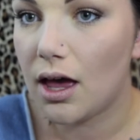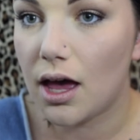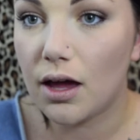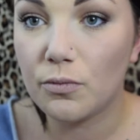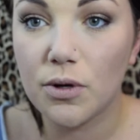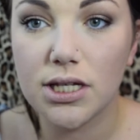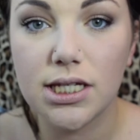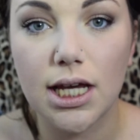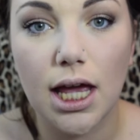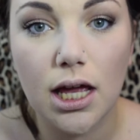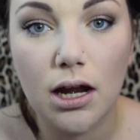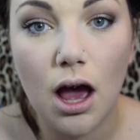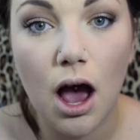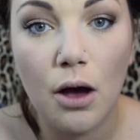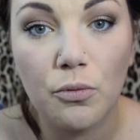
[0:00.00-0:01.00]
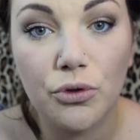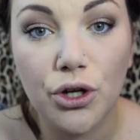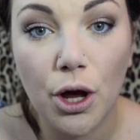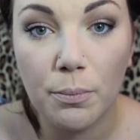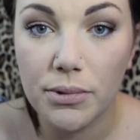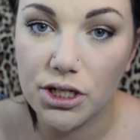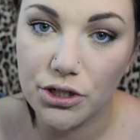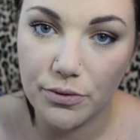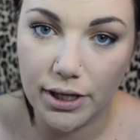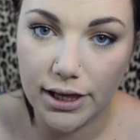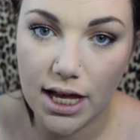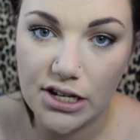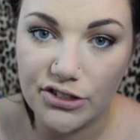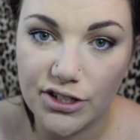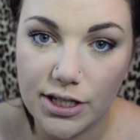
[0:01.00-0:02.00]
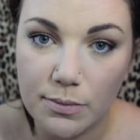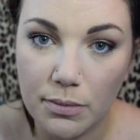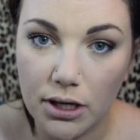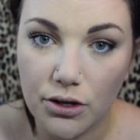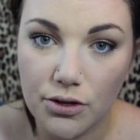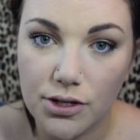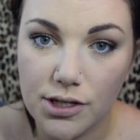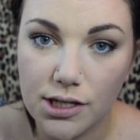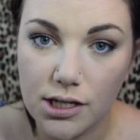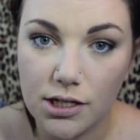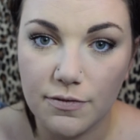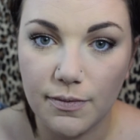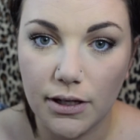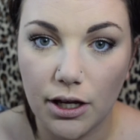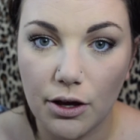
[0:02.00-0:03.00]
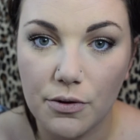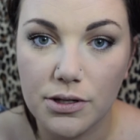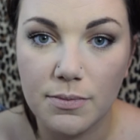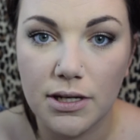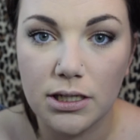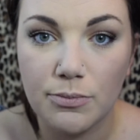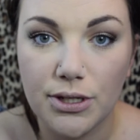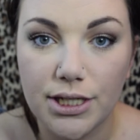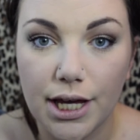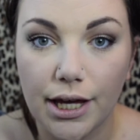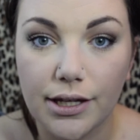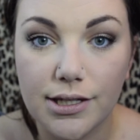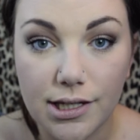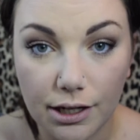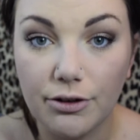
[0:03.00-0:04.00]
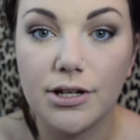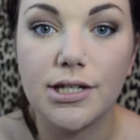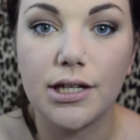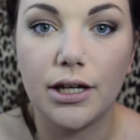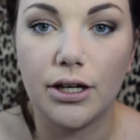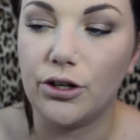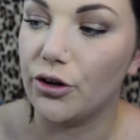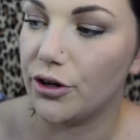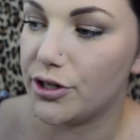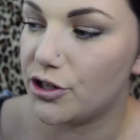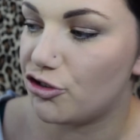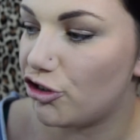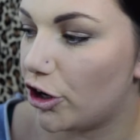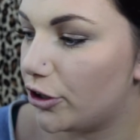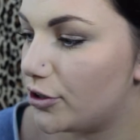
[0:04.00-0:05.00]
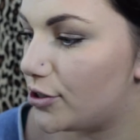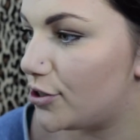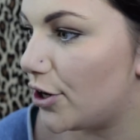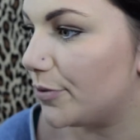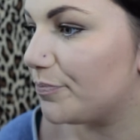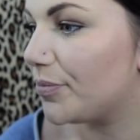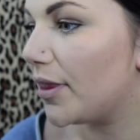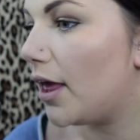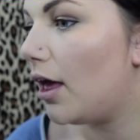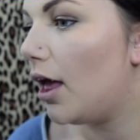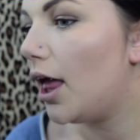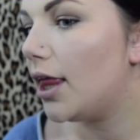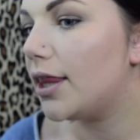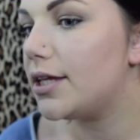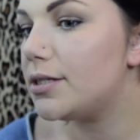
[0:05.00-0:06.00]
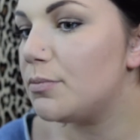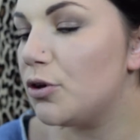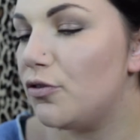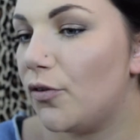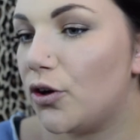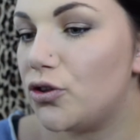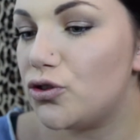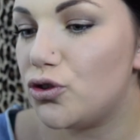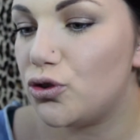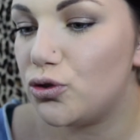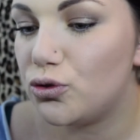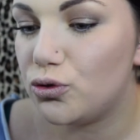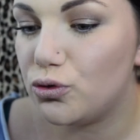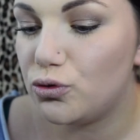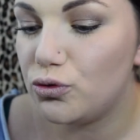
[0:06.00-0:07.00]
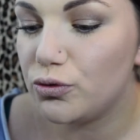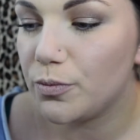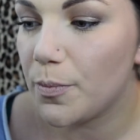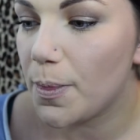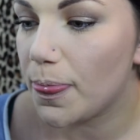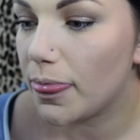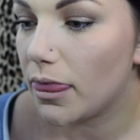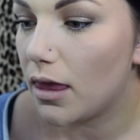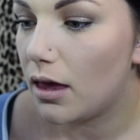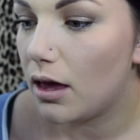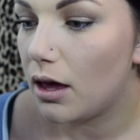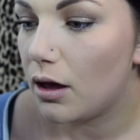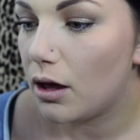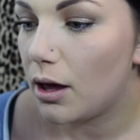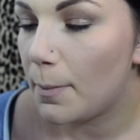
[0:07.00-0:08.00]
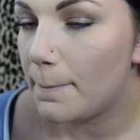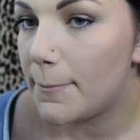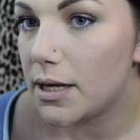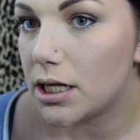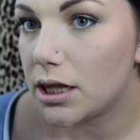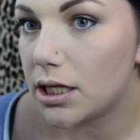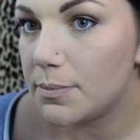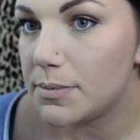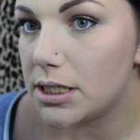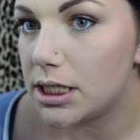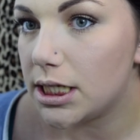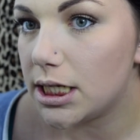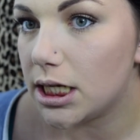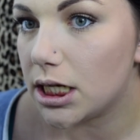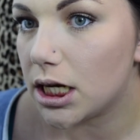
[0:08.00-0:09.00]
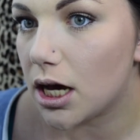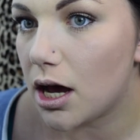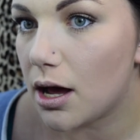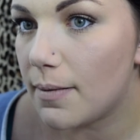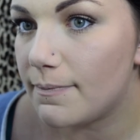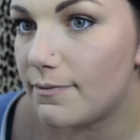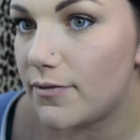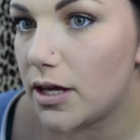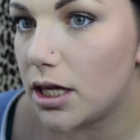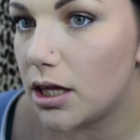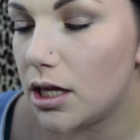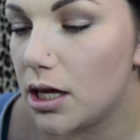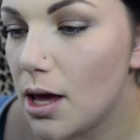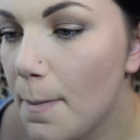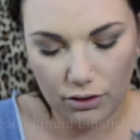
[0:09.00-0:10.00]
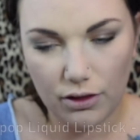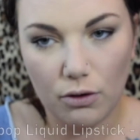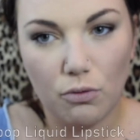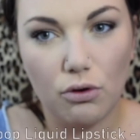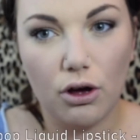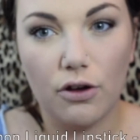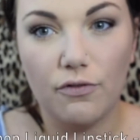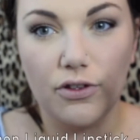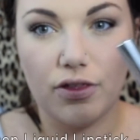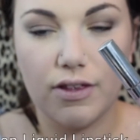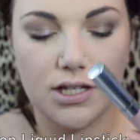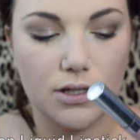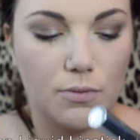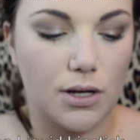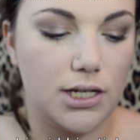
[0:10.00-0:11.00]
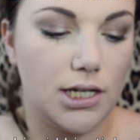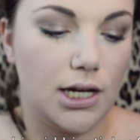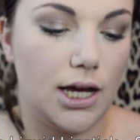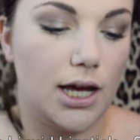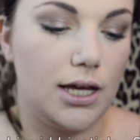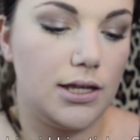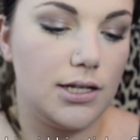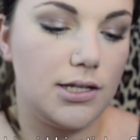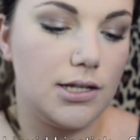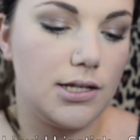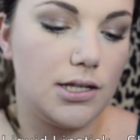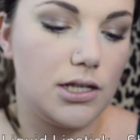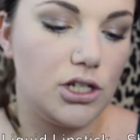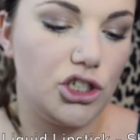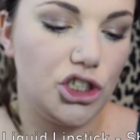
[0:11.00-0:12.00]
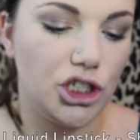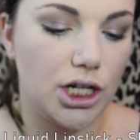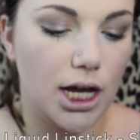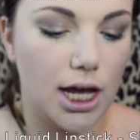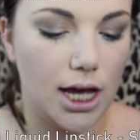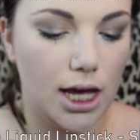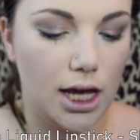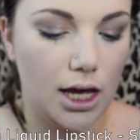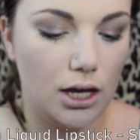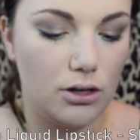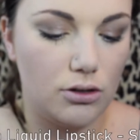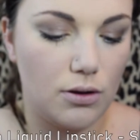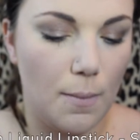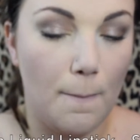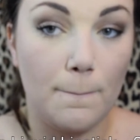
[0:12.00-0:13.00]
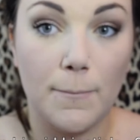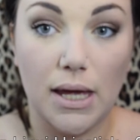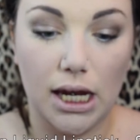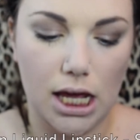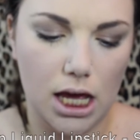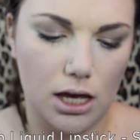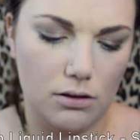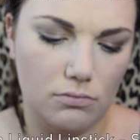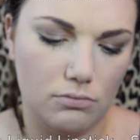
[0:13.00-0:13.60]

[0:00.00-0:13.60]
And once again, I will not be doing lashes because this video is meant to be taken seriously and not as a joke. So let's move on to a bit of lipstick I'm feeling. I think we'll go for this one today, and this is in the shade Midi.